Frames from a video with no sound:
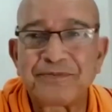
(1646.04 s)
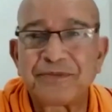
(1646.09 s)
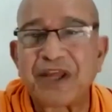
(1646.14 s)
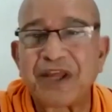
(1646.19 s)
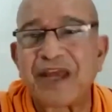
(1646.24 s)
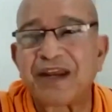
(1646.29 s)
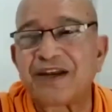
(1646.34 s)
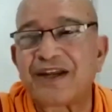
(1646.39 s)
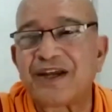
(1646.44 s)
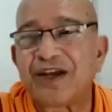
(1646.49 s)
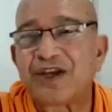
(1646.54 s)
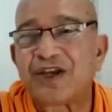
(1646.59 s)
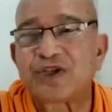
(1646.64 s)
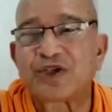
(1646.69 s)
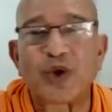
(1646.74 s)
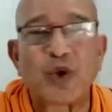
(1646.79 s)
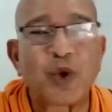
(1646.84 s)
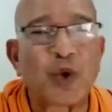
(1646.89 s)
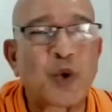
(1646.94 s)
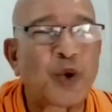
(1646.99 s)
Then
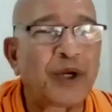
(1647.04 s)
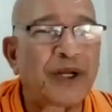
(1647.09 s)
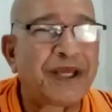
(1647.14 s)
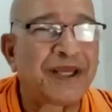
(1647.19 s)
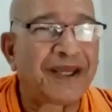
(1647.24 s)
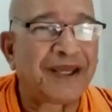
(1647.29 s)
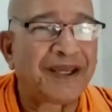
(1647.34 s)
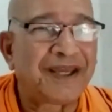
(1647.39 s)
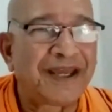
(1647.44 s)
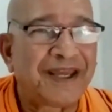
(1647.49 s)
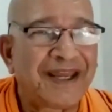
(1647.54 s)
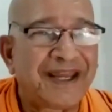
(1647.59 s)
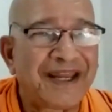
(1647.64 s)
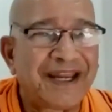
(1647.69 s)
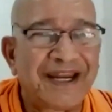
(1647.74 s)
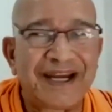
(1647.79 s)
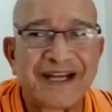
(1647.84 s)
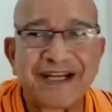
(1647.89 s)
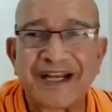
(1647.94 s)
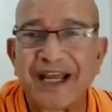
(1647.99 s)
slowly
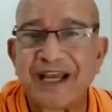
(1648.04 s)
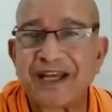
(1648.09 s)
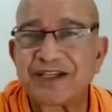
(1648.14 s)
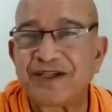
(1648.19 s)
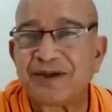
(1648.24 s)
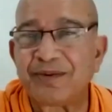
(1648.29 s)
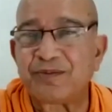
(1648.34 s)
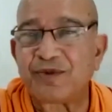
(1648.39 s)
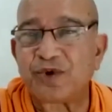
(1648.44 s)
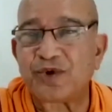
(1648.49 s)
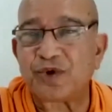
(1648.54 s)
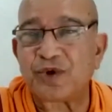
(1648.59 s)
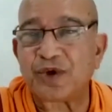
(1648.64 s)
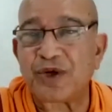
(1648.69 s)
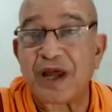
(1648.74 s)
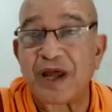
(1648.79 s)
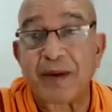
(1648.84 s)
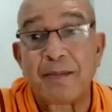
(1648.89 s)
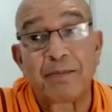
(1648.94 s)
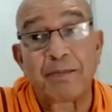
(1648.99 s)
he takes him
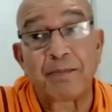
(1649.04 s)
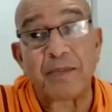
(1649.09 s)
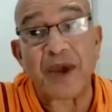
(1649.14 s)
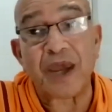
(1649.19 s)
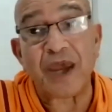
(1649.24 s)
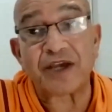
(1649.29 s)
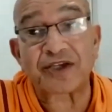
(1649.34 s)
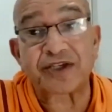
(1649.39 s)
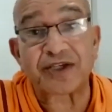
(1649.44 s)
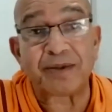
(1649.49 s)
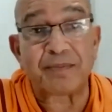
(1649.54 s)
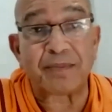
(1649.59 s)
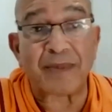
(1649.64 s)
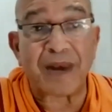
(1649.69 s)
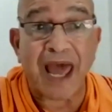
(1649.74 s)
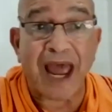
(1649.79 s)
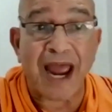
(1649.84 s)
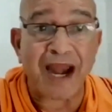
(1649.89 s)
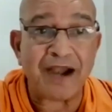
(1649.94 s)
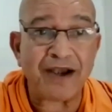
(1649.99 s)
to, makes him
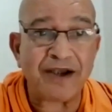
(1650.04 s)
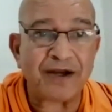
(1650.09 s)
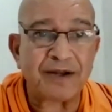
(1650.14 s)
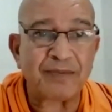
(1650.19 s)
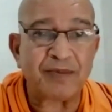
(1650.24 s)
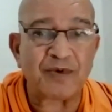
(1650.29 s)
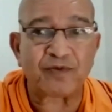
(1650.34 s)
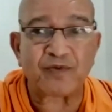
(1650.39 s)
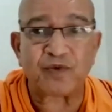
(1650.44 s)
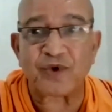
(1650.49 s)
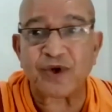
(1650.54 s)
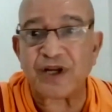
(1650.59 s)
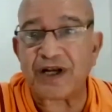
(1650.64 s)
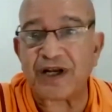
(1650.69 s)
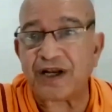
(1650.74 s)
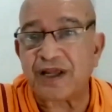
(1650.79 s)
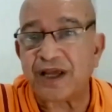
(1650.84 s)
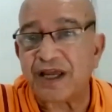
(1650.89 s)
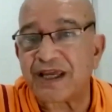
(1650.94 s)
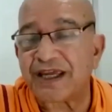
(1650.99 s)
land before
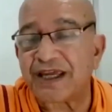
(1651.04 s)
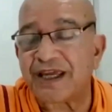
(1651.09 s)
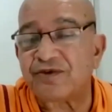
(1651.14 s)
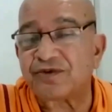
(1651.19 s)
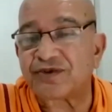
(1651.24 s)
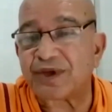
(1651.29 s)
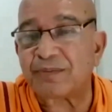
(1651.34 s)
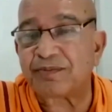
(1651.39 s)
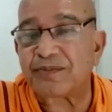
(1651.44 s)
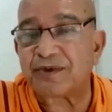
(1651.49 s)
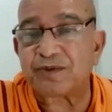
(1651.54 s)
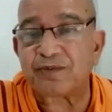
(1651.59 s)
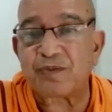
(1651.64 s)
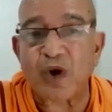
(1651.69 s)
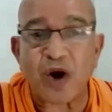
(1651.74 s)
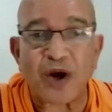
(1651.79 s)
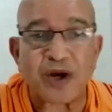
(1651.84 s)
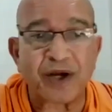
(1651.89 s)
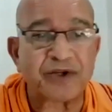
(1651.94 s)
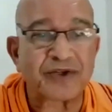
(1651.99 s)
he gives up his
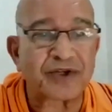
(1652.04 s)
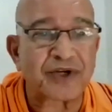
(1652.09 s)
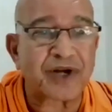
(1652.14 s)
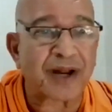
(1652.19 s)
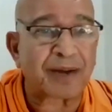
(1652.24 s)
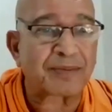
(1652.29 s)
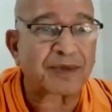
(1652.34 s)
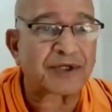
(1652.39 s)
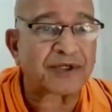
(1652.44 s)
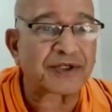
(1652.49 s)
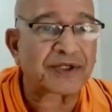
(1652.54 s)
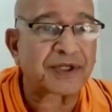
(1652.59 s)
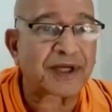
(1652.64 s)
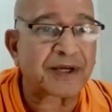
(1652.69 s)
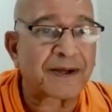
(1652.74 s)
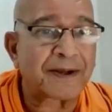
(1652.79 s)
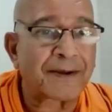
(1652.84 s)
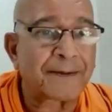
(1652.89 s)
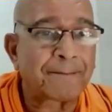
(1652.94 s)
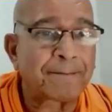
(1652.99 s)
body, Sri
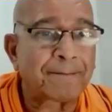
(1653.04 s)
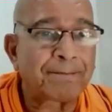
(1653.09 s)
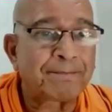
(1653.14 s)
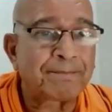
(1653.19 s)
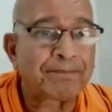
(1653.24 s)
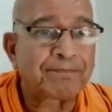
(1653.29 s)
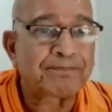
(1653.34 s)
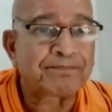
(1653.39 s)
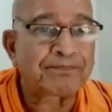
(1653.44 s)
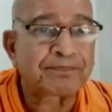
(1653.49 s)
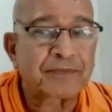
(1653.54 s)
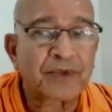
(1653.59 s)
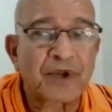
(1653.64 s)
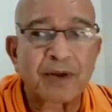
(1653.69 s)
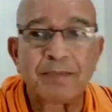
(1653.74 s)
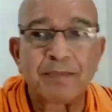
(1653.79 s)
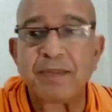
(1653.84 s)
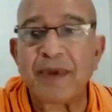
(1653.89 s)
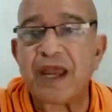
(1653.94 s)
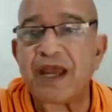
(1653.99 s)
Ramakrishna.
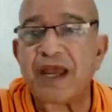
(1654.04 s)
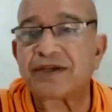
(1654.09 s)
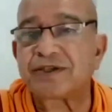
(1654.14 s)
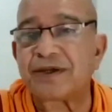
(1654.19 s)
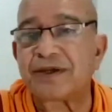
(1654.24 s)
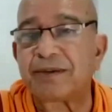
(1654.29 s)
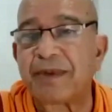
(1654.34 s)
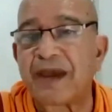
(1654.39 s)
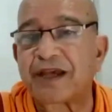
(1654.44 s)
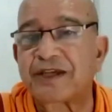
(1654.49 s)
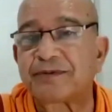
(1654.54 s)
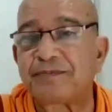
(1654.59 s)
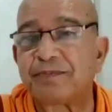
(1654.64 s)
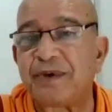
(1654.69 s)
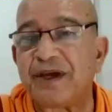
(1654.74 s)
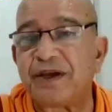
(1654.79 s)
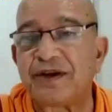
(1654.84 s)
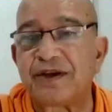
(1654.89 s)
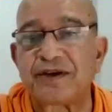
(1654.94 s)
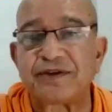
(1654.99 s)
Makes him
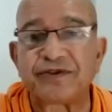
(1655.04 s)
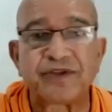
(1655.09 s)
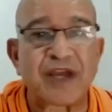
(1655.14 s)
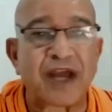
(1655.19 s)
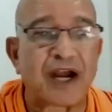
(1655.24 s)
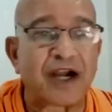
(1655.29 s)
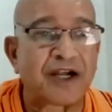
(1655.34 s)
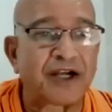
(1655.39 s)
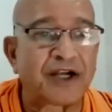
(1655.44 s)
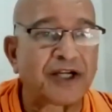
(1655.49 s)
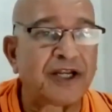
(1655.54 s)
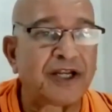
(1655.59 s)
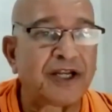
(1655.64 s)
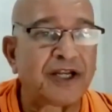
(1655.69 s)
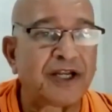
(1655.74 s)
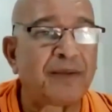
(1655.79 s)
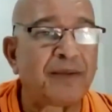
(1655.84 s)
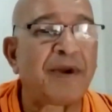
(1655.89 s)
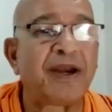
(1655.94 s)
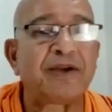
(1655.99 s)
experience the
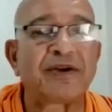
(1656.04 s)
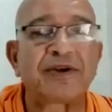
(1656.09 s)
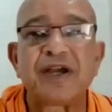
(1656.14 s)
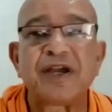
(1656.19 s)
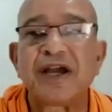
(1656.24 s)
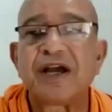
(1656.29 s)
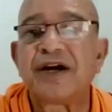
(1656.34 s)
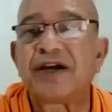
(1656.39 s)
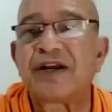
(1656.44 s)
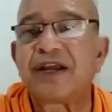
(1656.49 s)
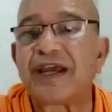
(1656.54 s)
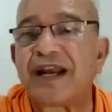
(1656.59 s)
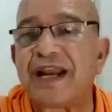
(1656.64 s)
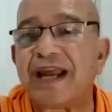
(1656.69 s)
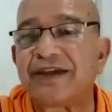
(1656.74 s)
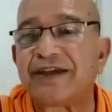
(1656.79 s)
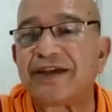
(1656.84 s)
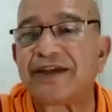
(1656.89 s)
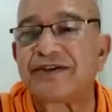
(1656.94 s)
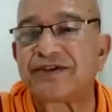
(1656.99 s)
ultimate
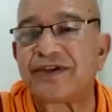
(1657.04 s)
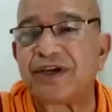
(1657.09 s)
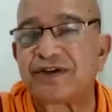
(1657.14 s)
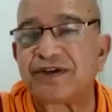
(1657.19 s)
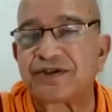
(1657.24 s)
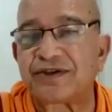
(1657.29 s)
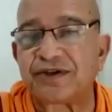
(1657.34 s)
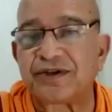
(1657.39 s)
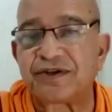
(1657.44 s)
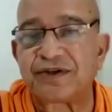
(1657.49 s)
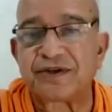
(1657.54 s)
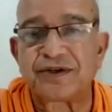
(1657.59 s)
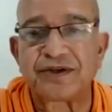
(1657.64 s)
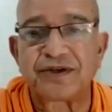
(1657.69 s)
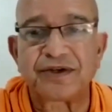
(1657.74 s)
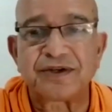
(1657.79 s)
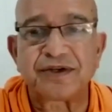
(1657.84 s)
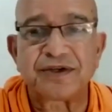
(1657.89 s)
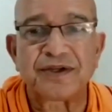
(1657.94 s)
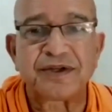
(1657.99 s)
realization,
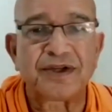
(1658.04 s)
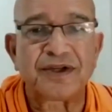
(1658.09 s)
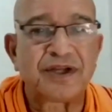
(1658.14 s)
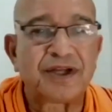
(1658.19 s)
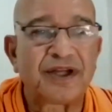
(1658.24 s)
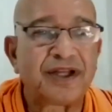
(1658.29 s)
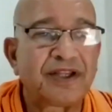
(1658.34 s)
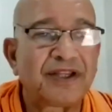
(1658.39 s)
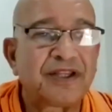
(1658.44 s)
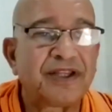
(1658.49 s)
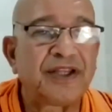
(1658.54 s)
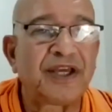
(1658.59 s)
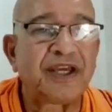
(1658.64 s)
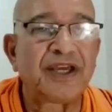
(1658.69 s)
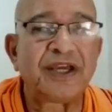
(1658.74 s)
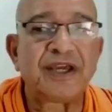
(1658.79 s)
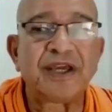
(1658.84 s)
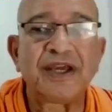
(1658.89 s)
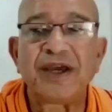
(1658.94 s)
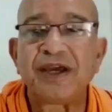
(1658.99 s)

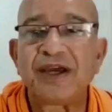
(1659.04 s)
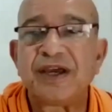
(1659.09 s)
the